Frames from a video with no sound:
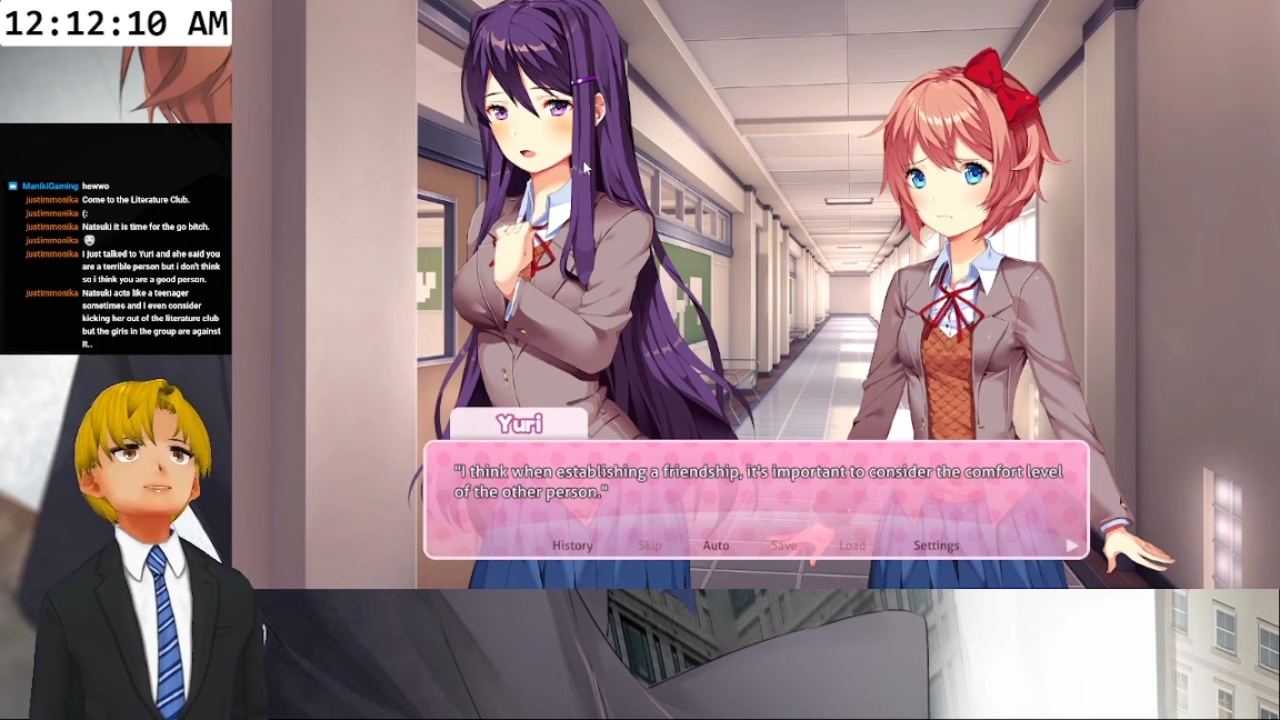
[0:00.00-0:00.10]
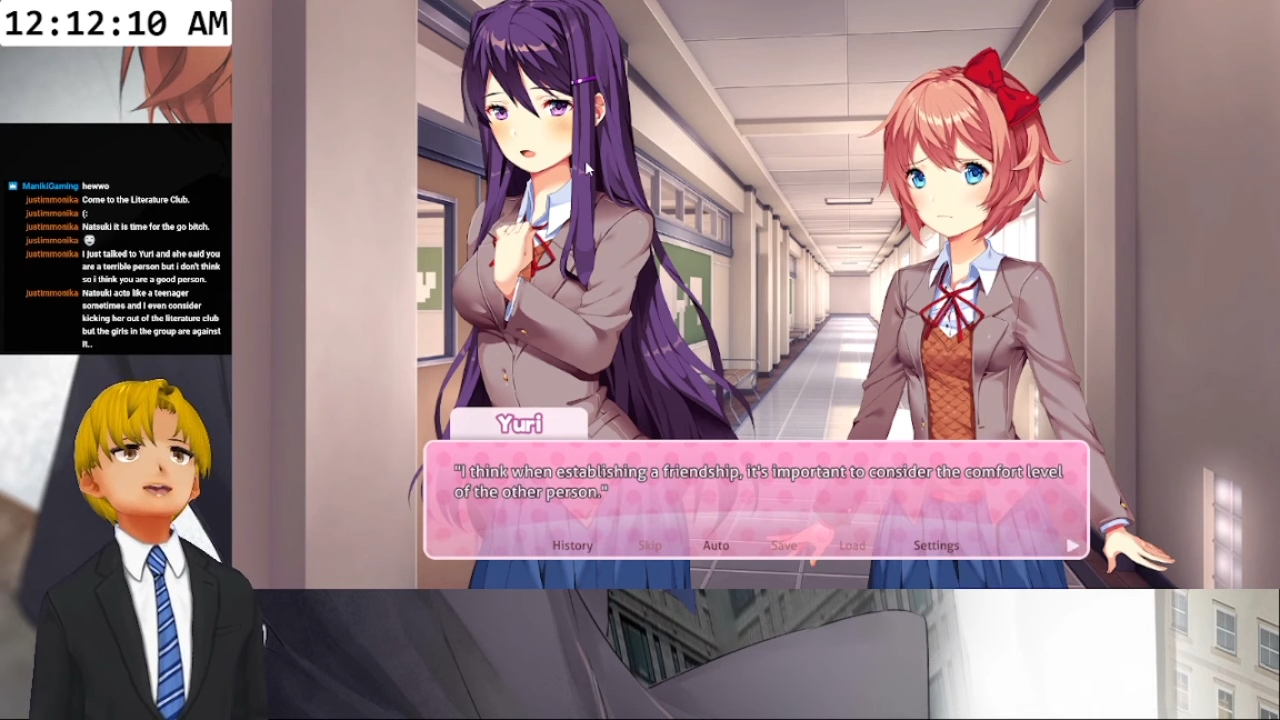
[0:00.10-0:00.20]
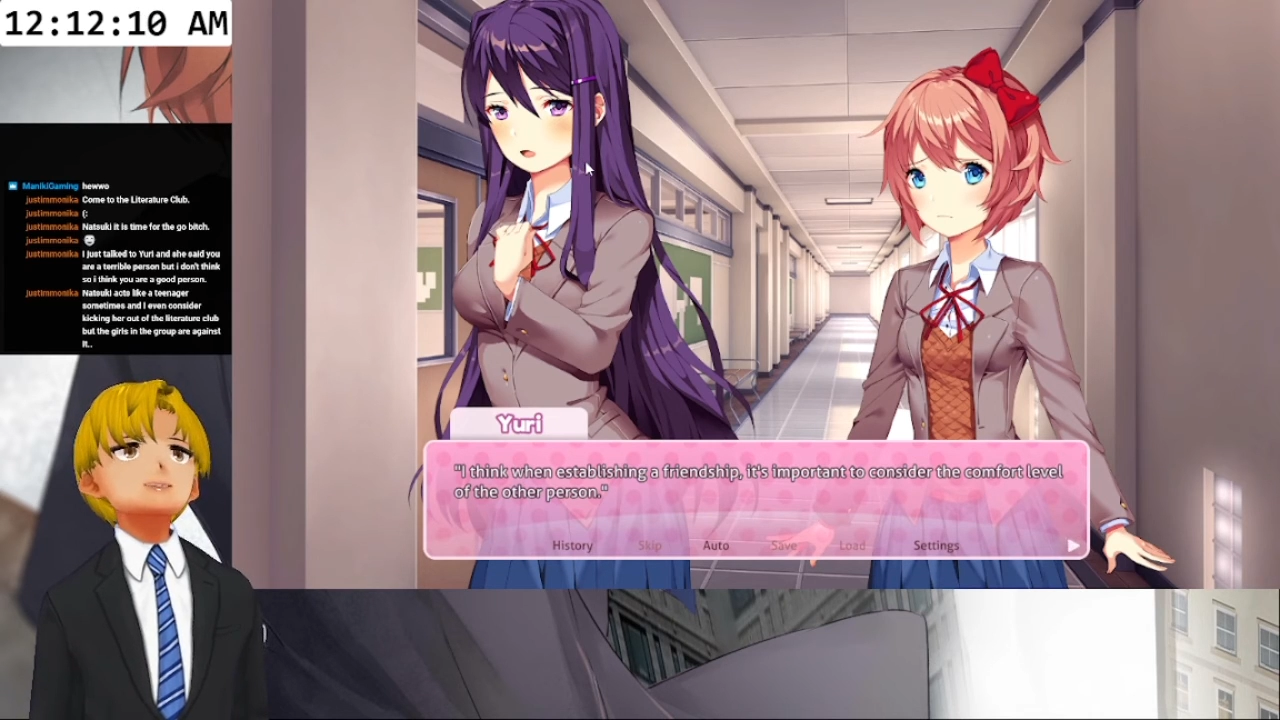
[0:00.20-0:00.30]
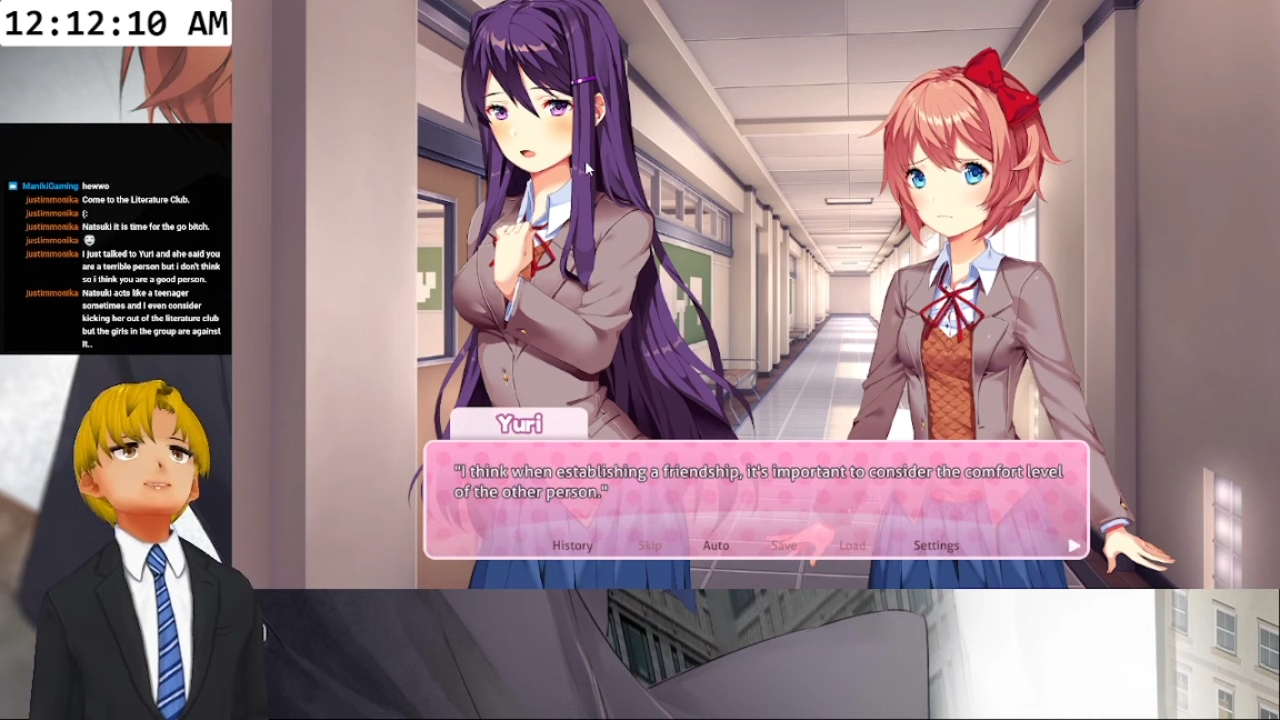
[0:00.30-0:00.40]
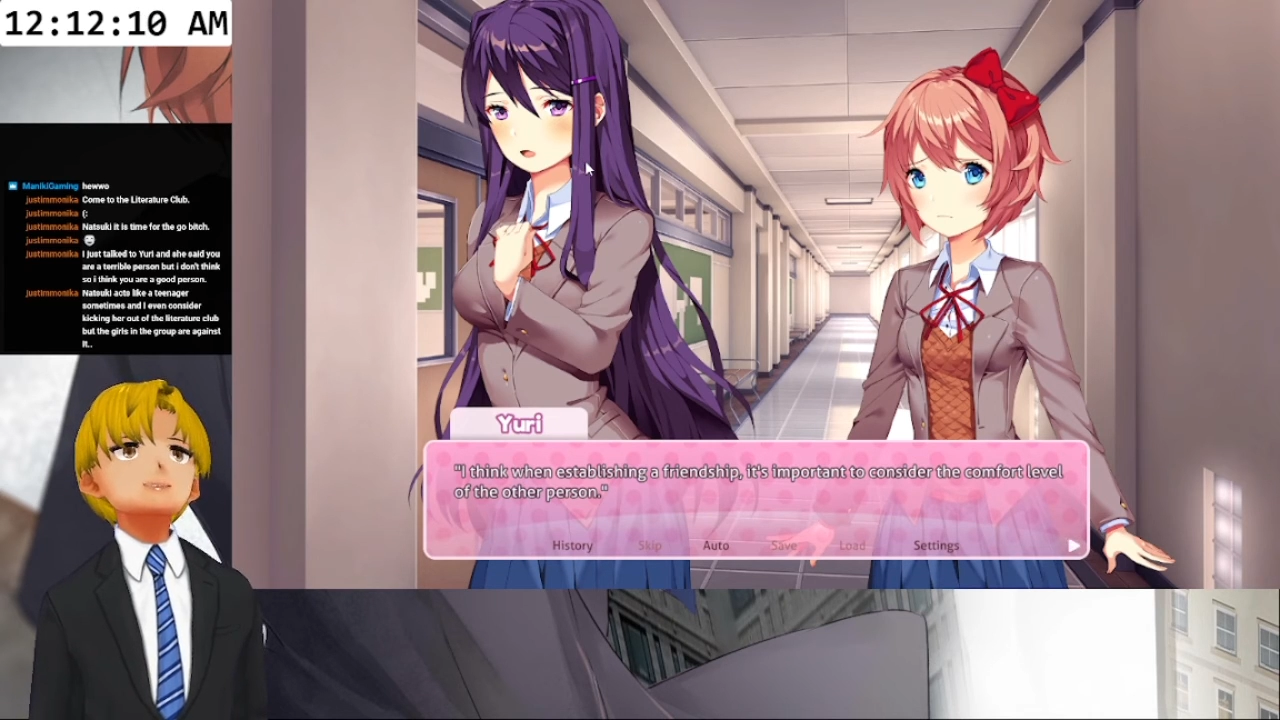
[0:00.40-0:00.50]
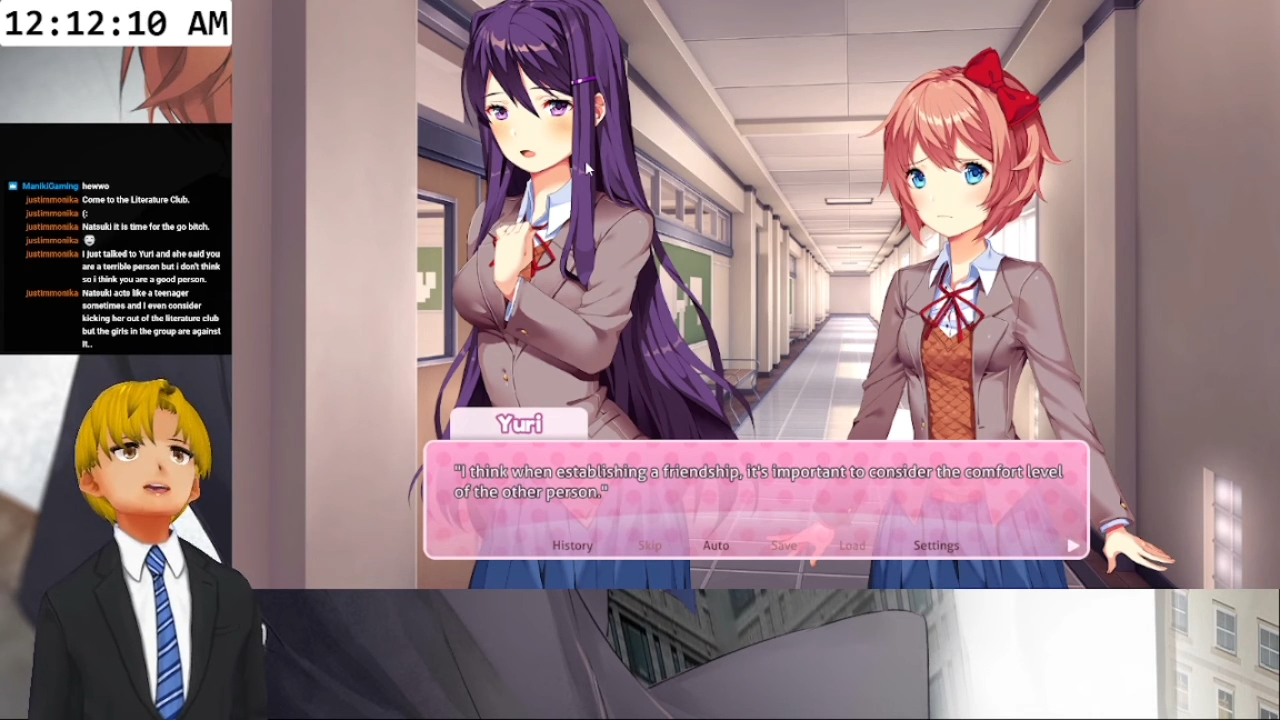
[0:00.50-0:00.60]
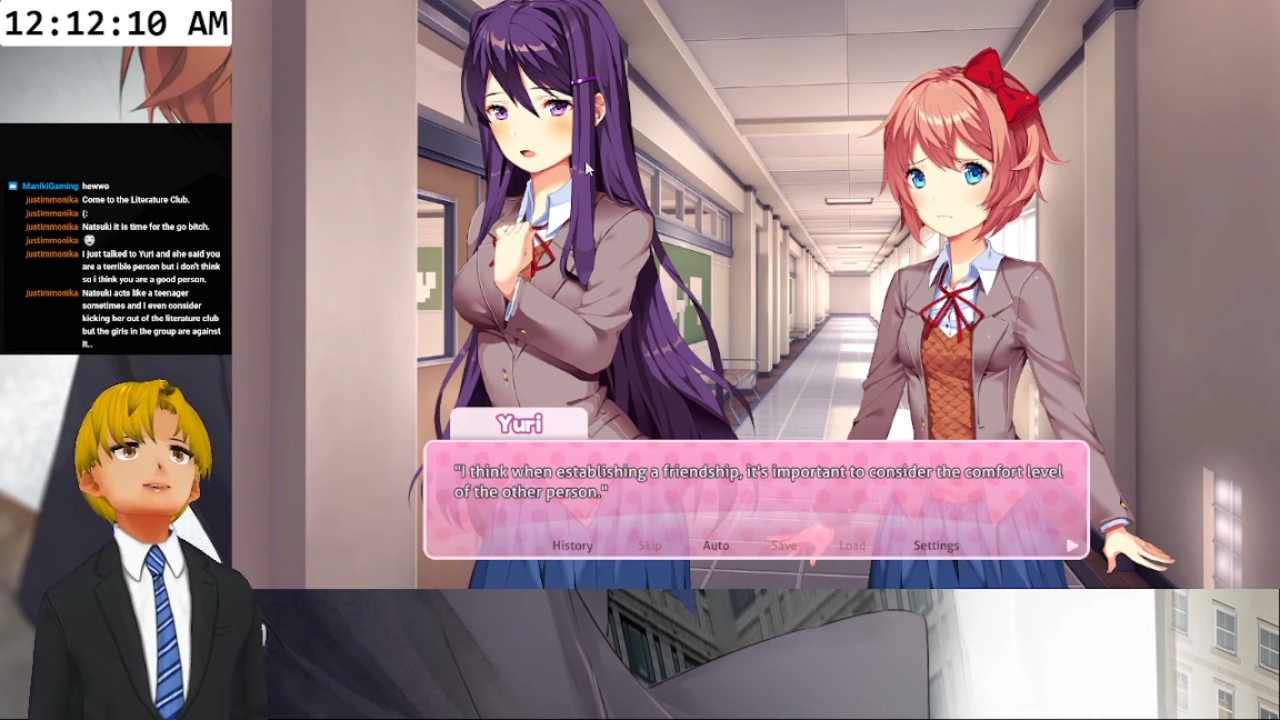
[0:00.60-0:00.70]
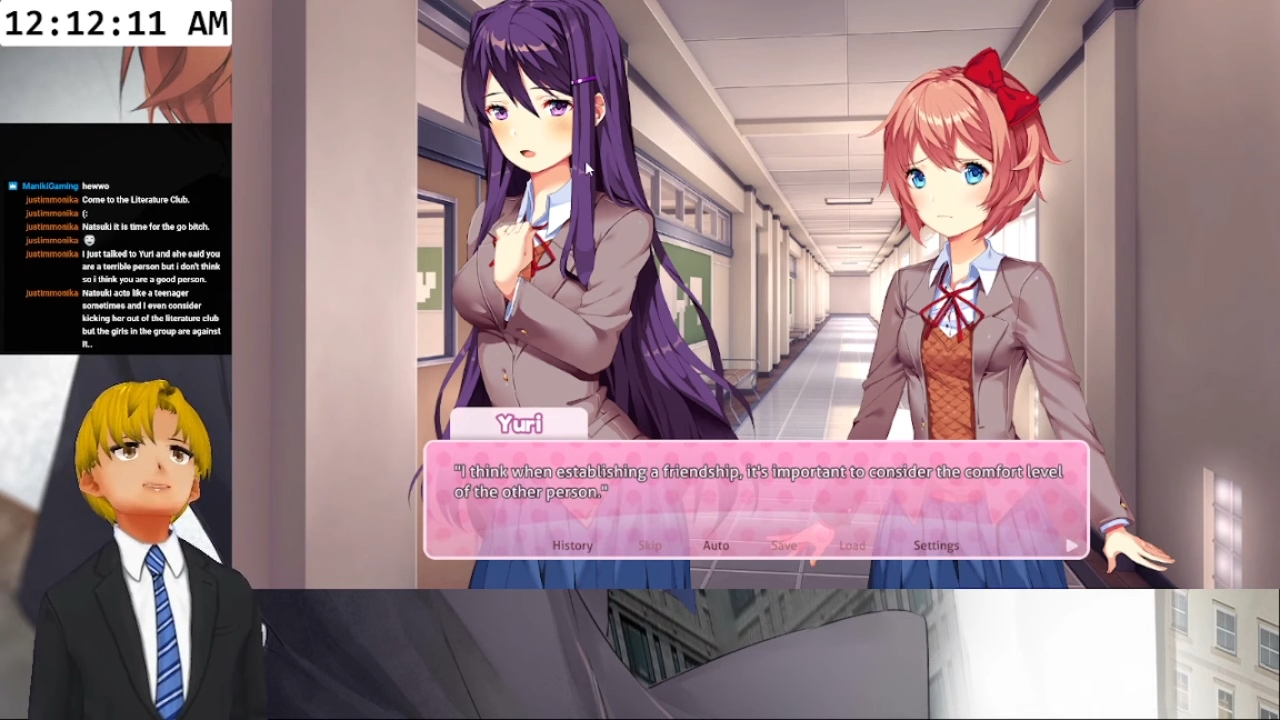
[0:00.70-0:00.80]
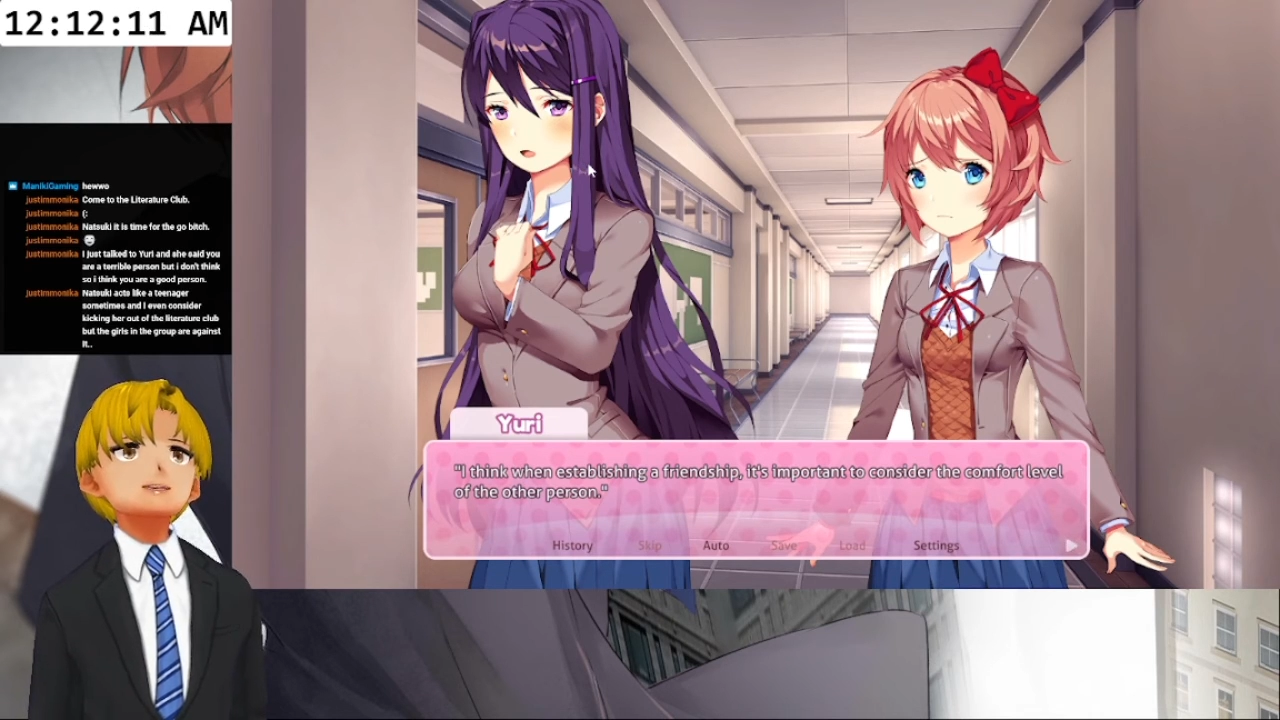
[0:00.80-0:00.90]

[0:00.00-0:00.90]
comfort level